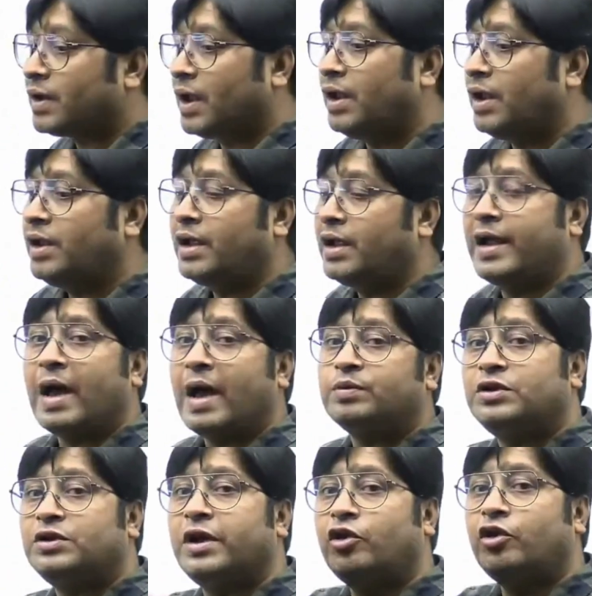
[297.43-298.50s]
any
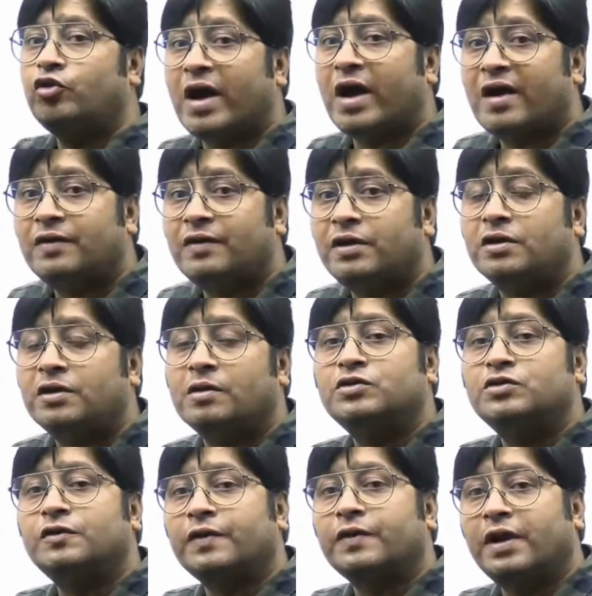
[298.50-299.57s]
gaps that you have in
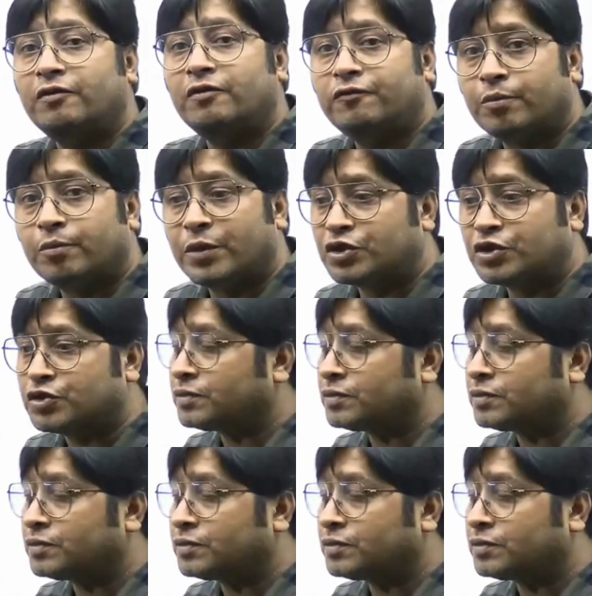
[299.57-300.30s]
terms of information.